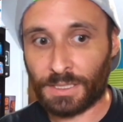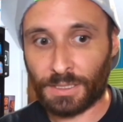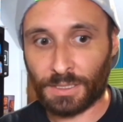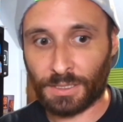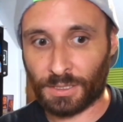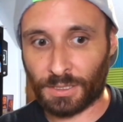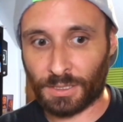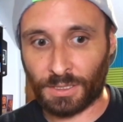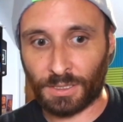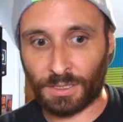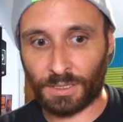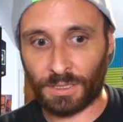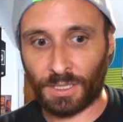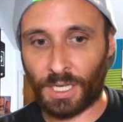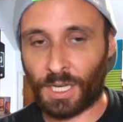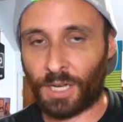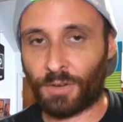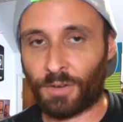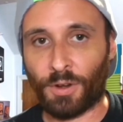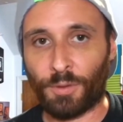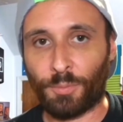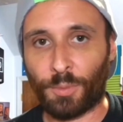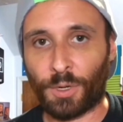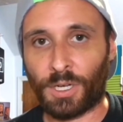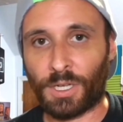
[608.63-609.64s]
Because
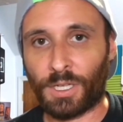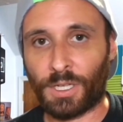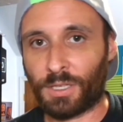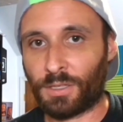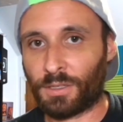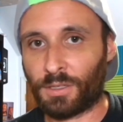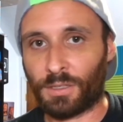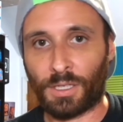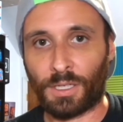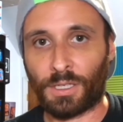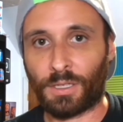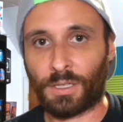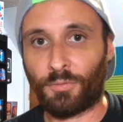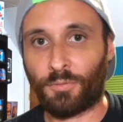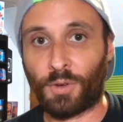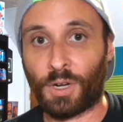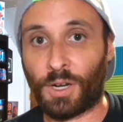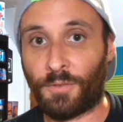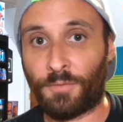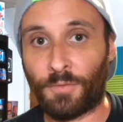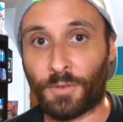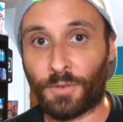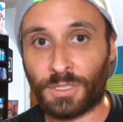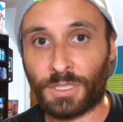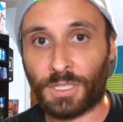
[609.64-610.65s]
everybody, like, when
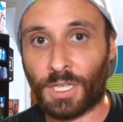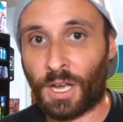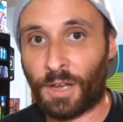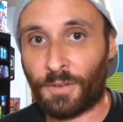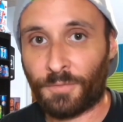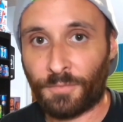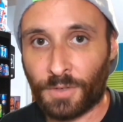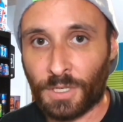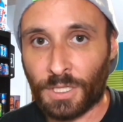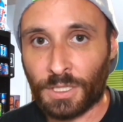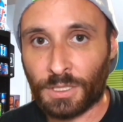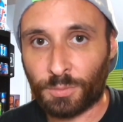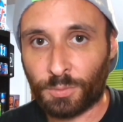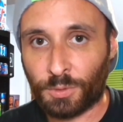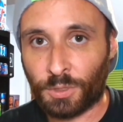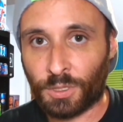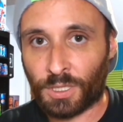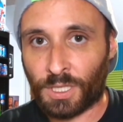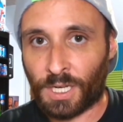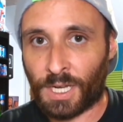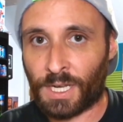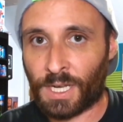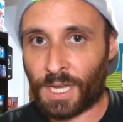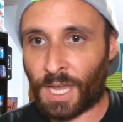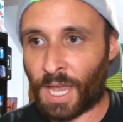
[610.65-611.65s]
I first got
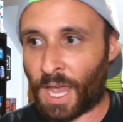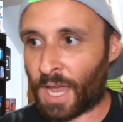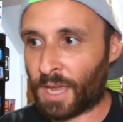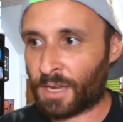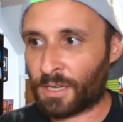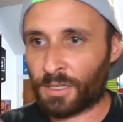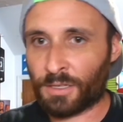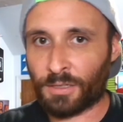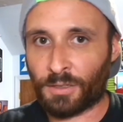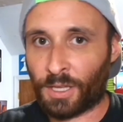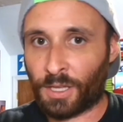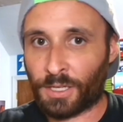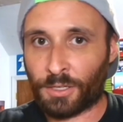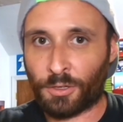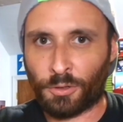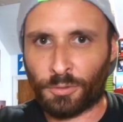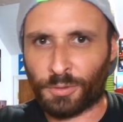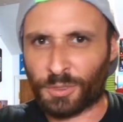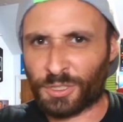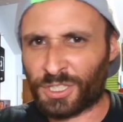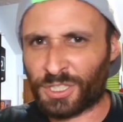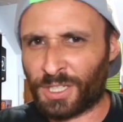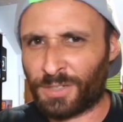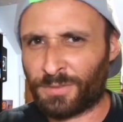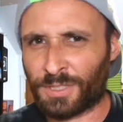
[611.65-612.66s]
Facebook, I added, like,
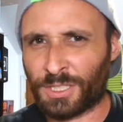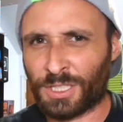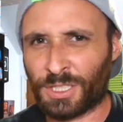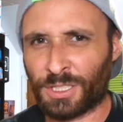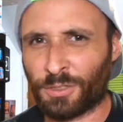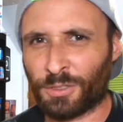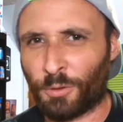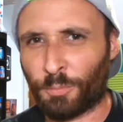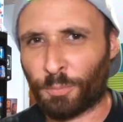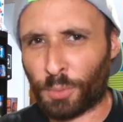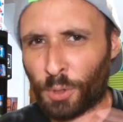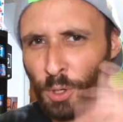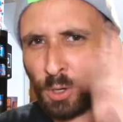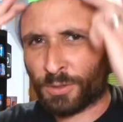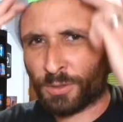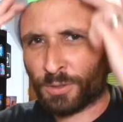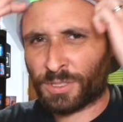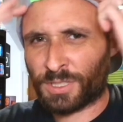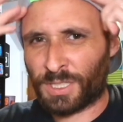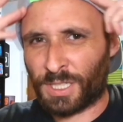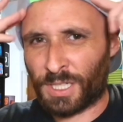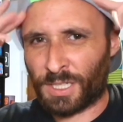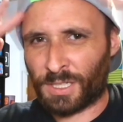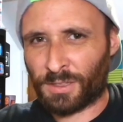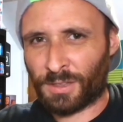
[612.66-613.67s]
almost every single
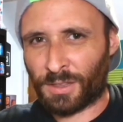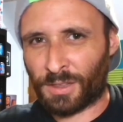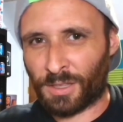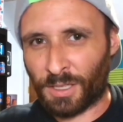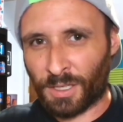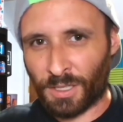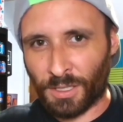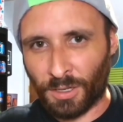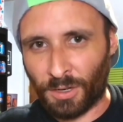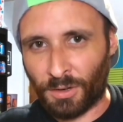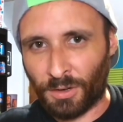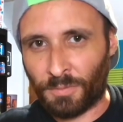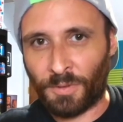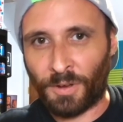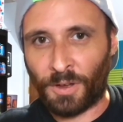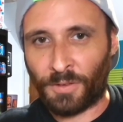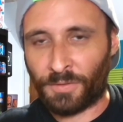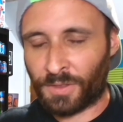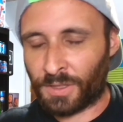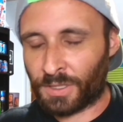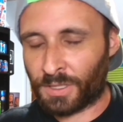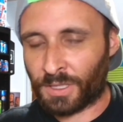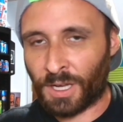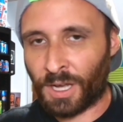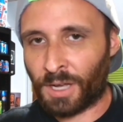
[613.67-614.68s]
person I could think of
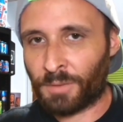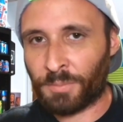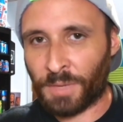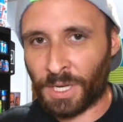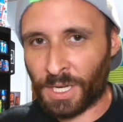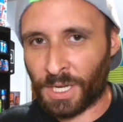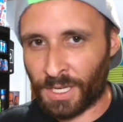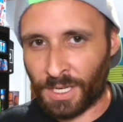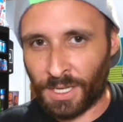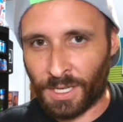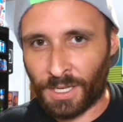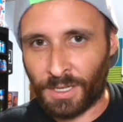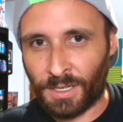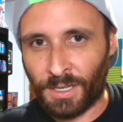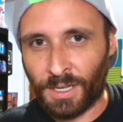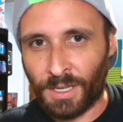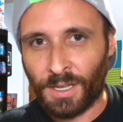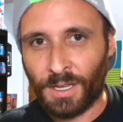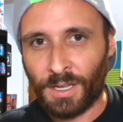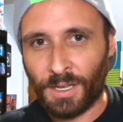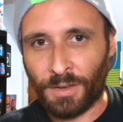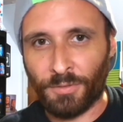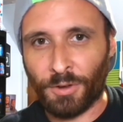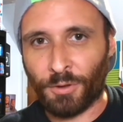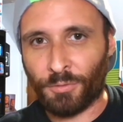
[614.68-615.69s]
off the top of my head.
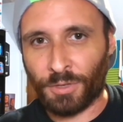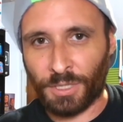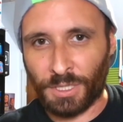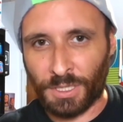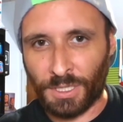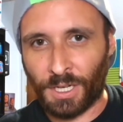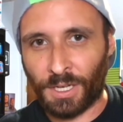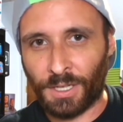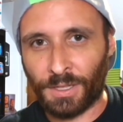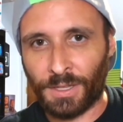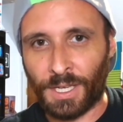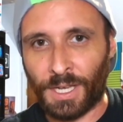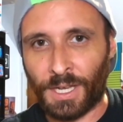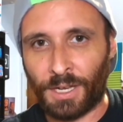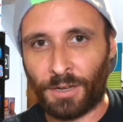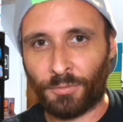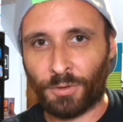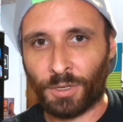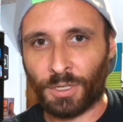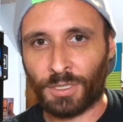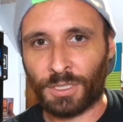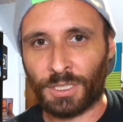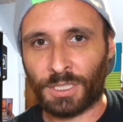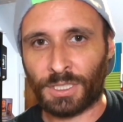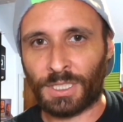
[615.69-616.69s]
Have you ever done that,
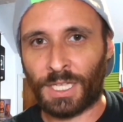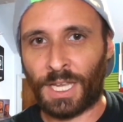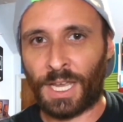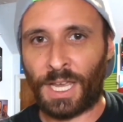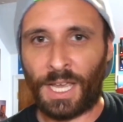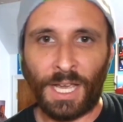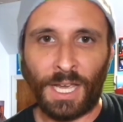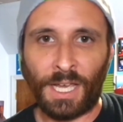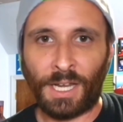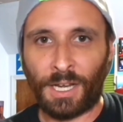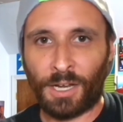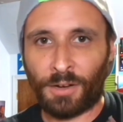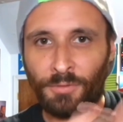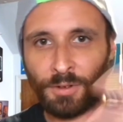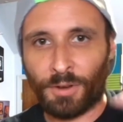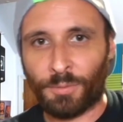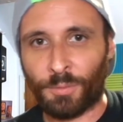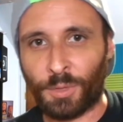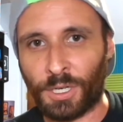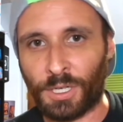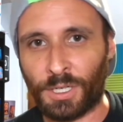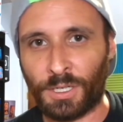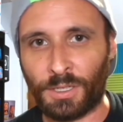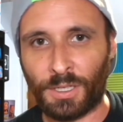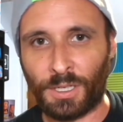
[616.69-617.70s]
where you just add
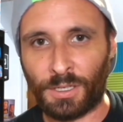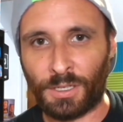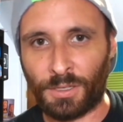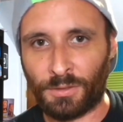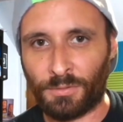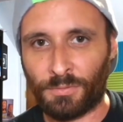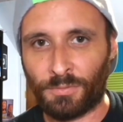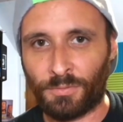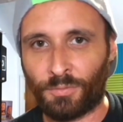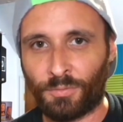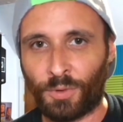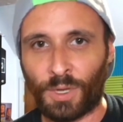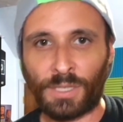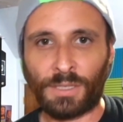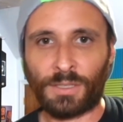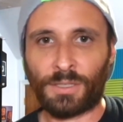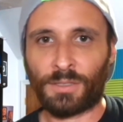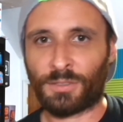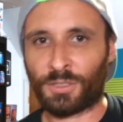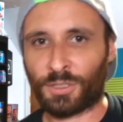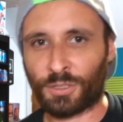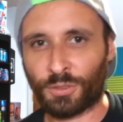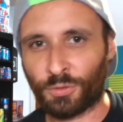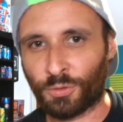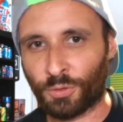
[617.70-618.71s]
everybody that you went
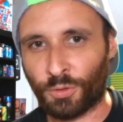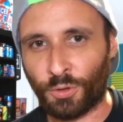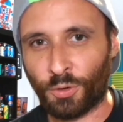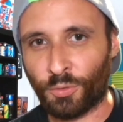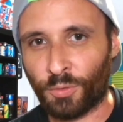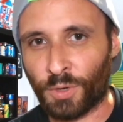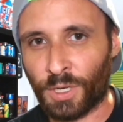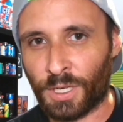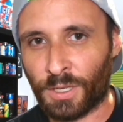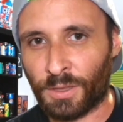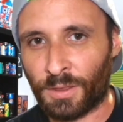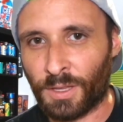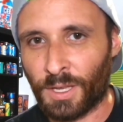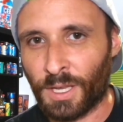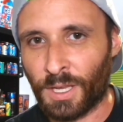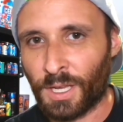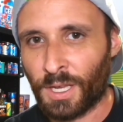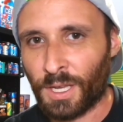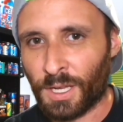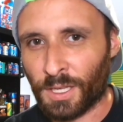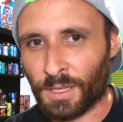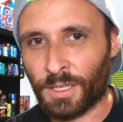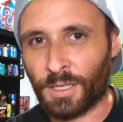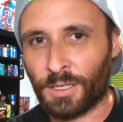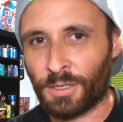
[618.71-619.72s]
to school with,
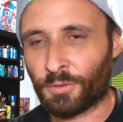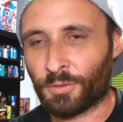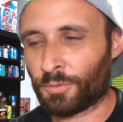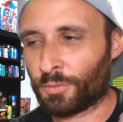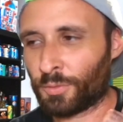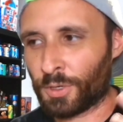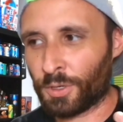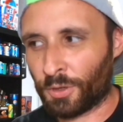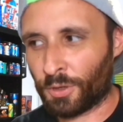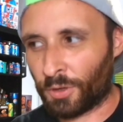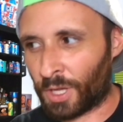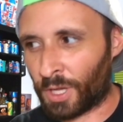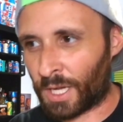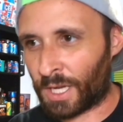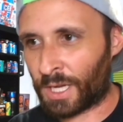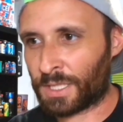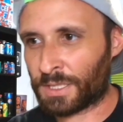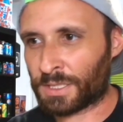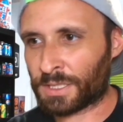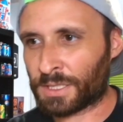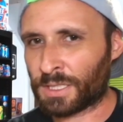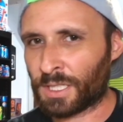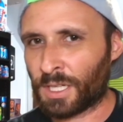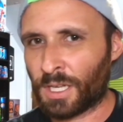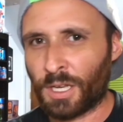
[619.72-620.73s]
and then you
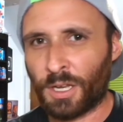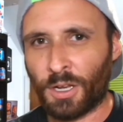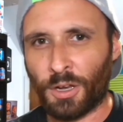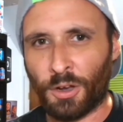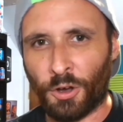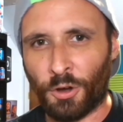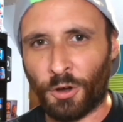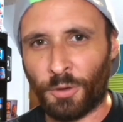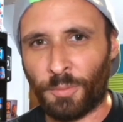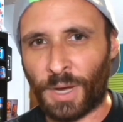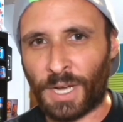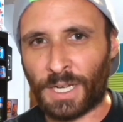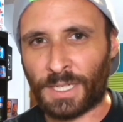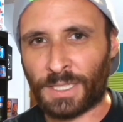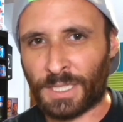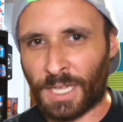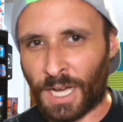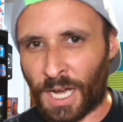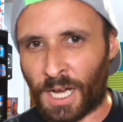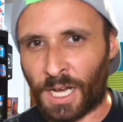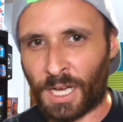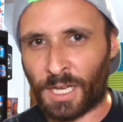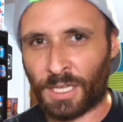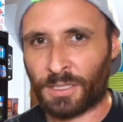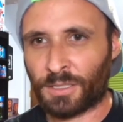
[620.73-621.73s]
realize, oh my
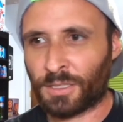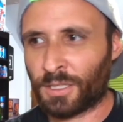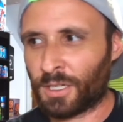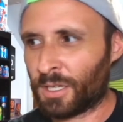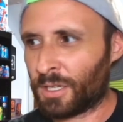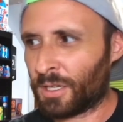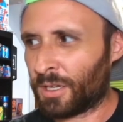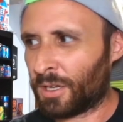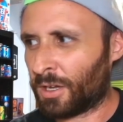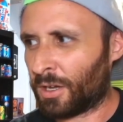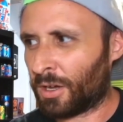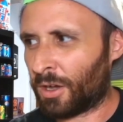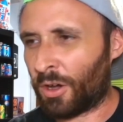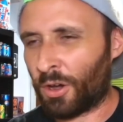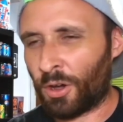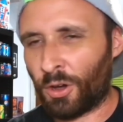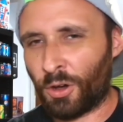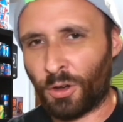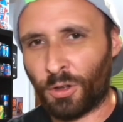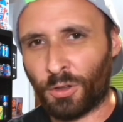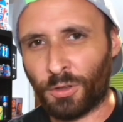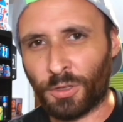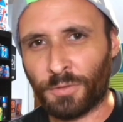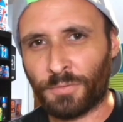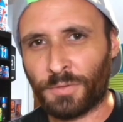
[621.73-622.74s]
God,
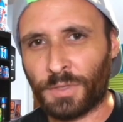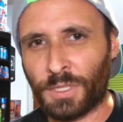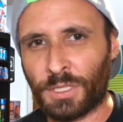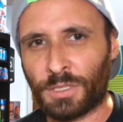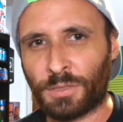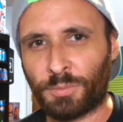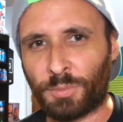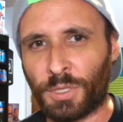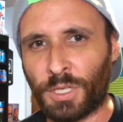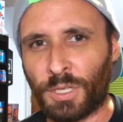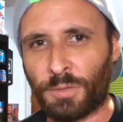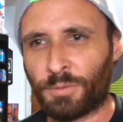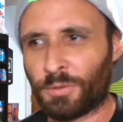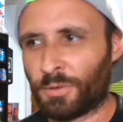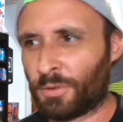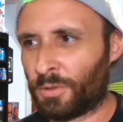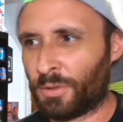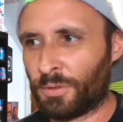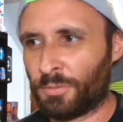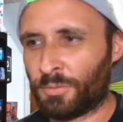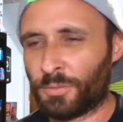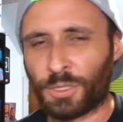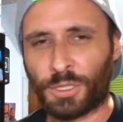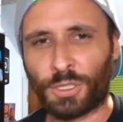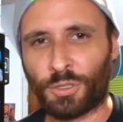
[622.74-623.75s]
all of these
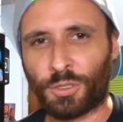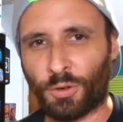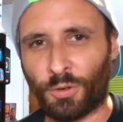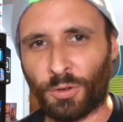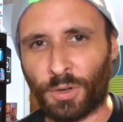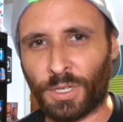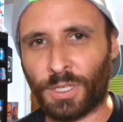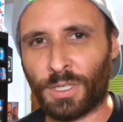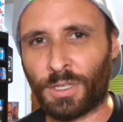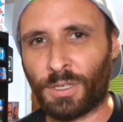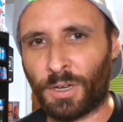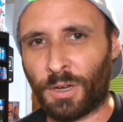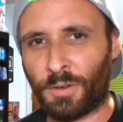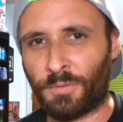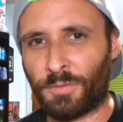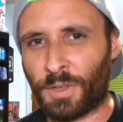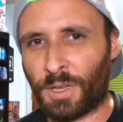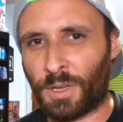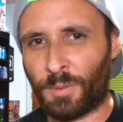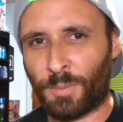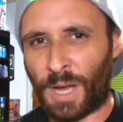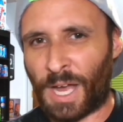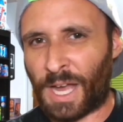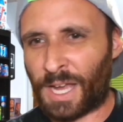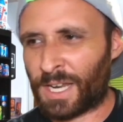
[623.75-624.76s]
people, the majority of
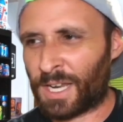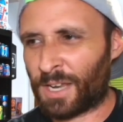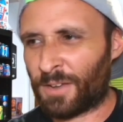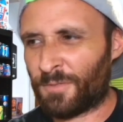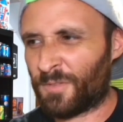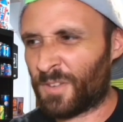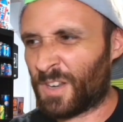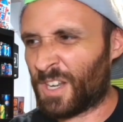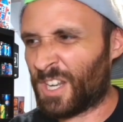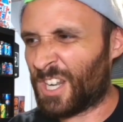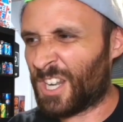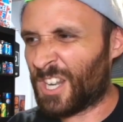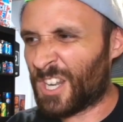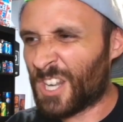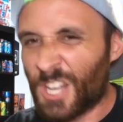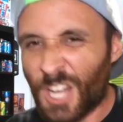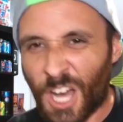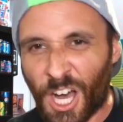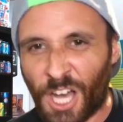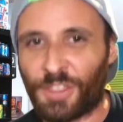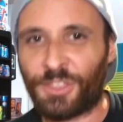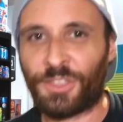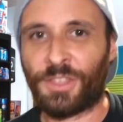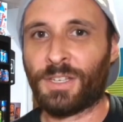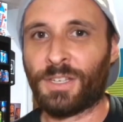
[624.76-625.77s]
them, I have
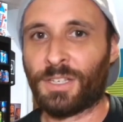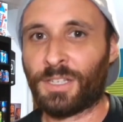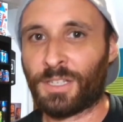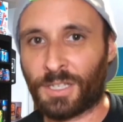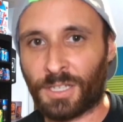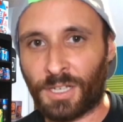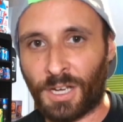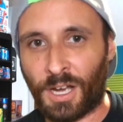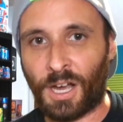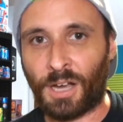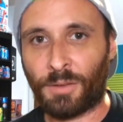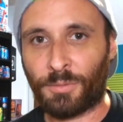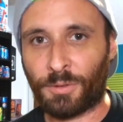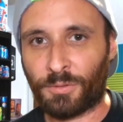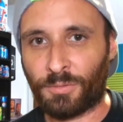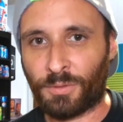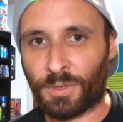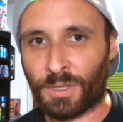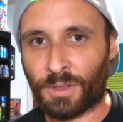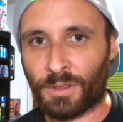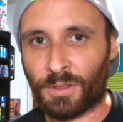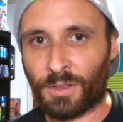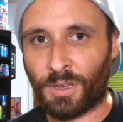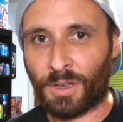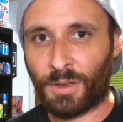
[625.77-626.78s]
nothing in common
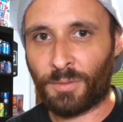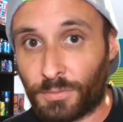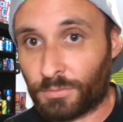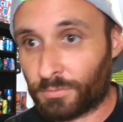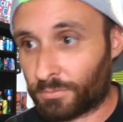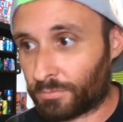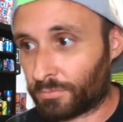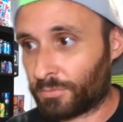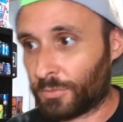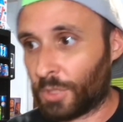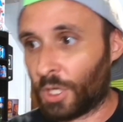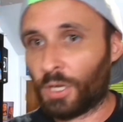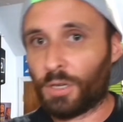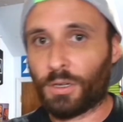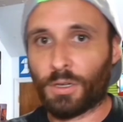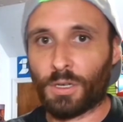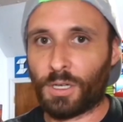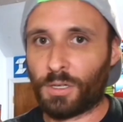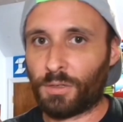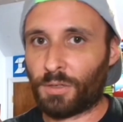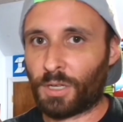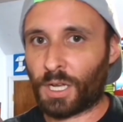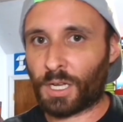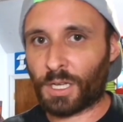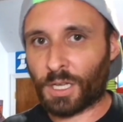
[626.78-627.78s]
with them. No,
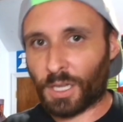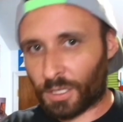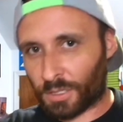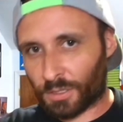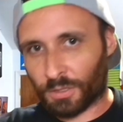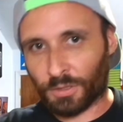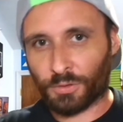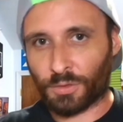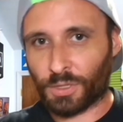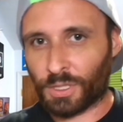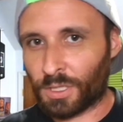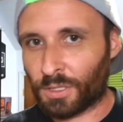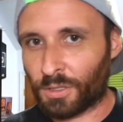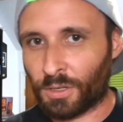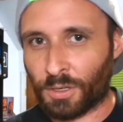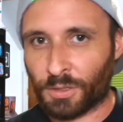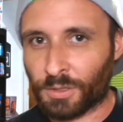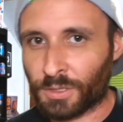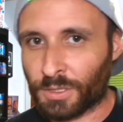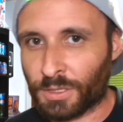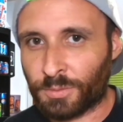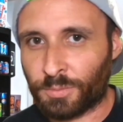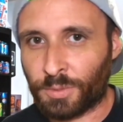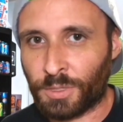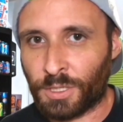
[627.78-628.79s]
I gotta delete all
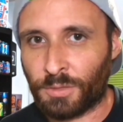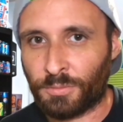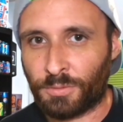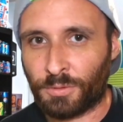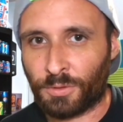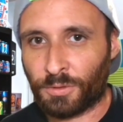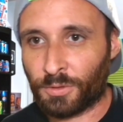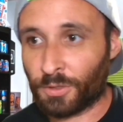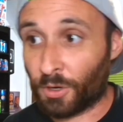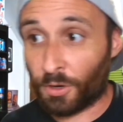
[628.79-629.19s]
these people.